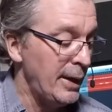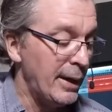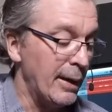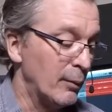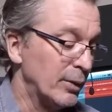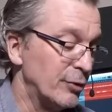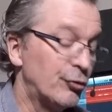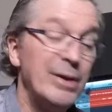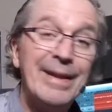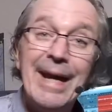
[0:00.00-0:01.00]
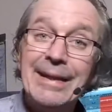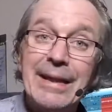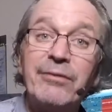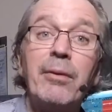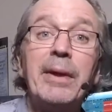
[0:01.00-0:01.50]
And we're going to treat that like
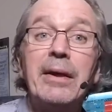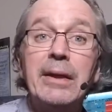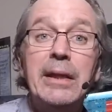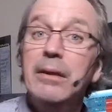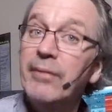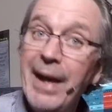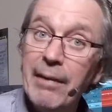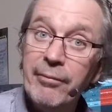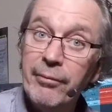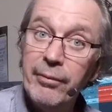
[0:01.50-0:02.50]
it's coming out of the key of F.